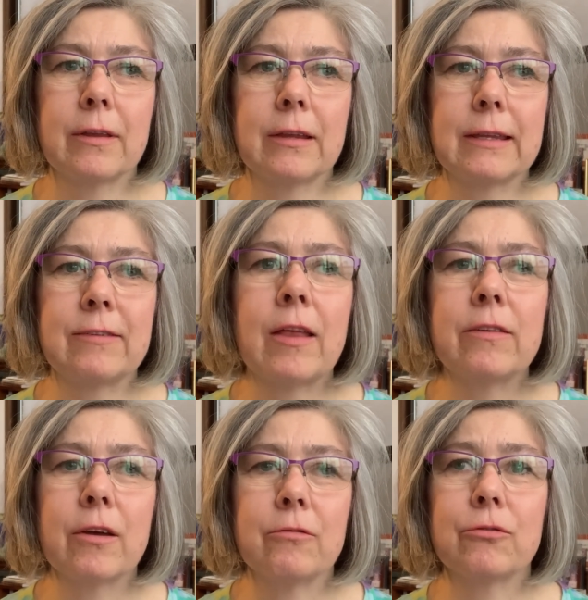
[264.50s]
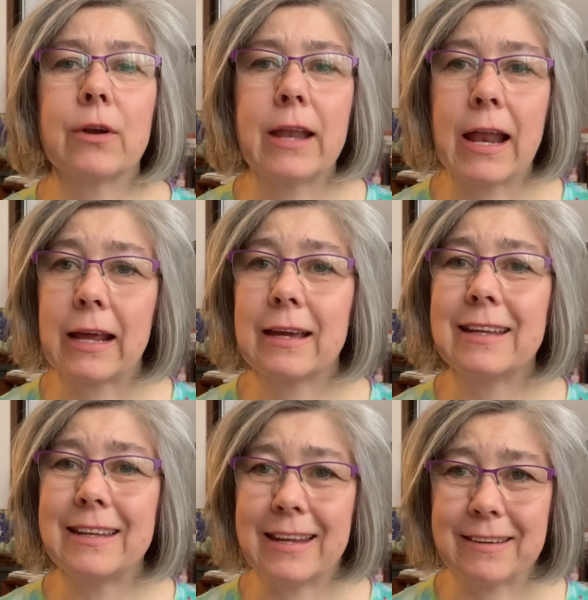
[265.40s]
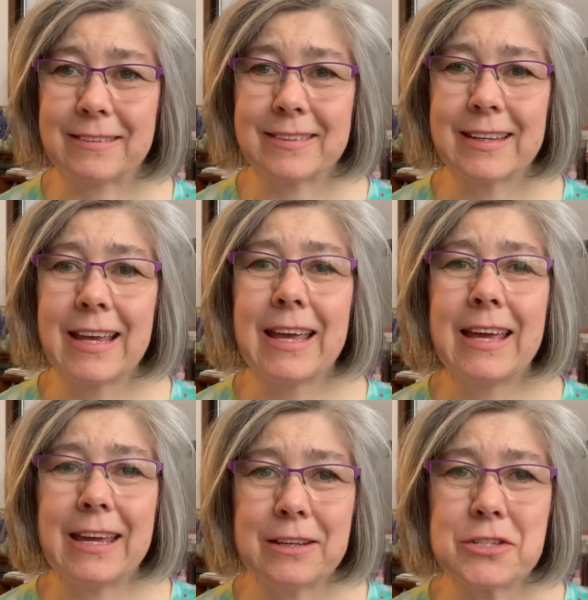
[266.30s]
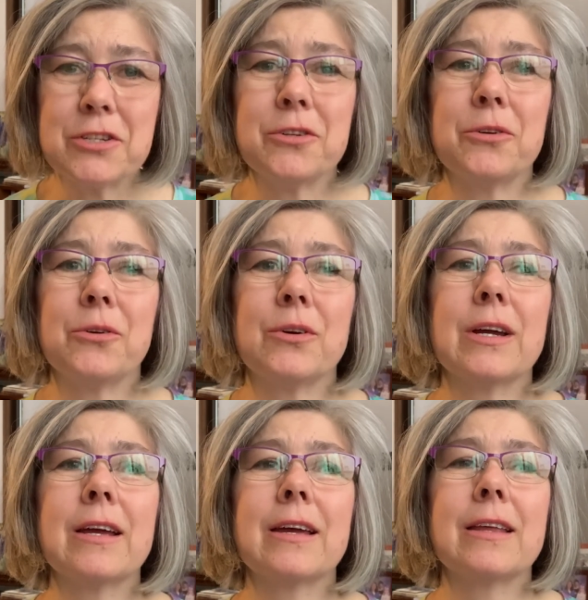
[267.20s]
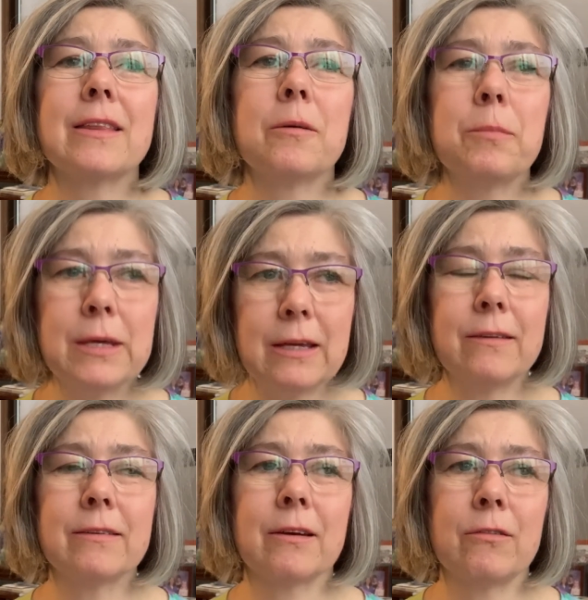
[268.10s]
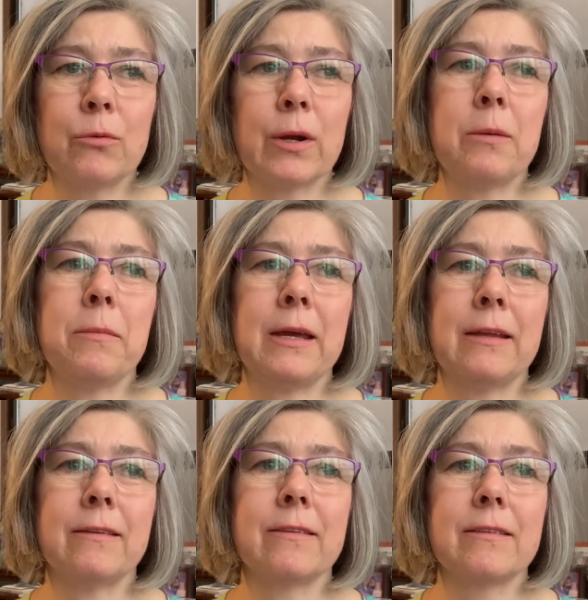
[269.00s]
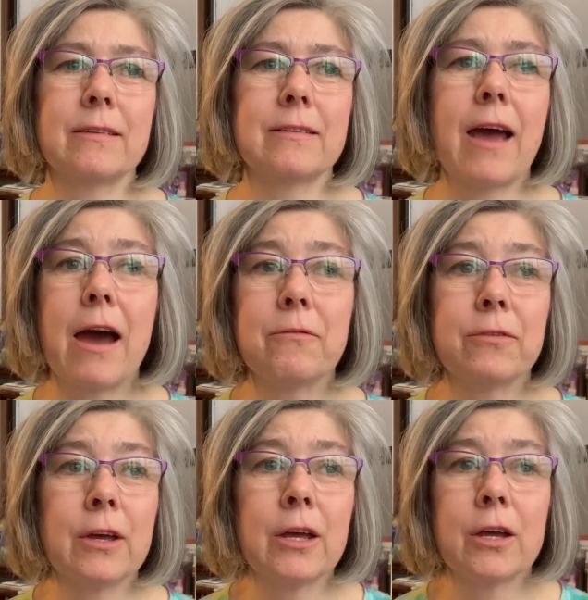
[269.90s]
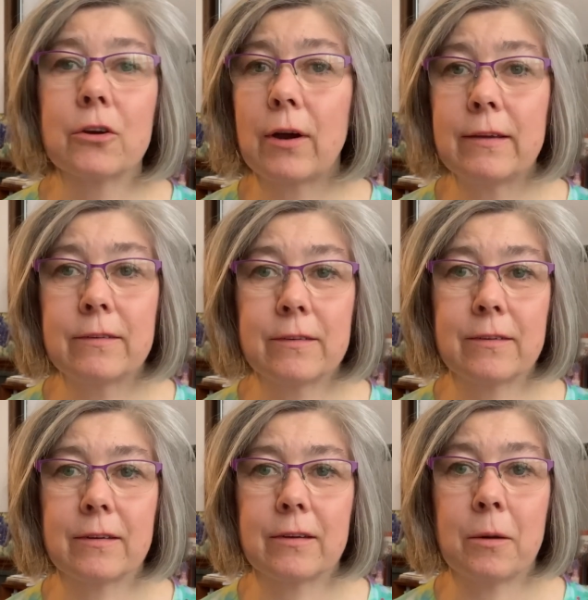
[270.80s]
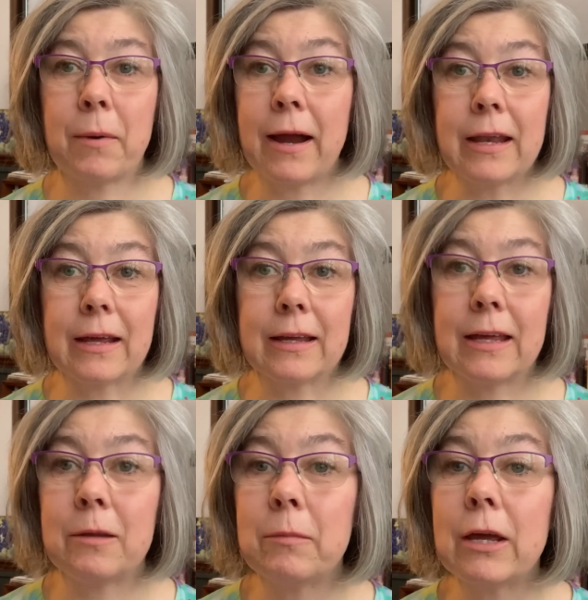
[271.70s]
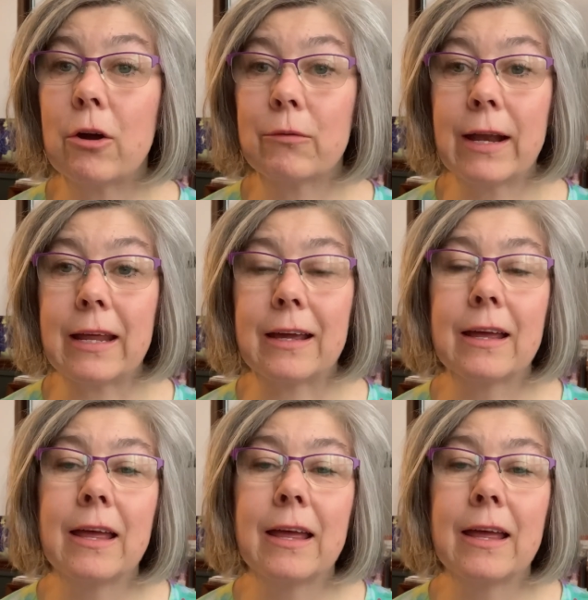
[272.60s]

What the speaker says: sense of freneticness into the peace of what it means to have Christ abiding in me already.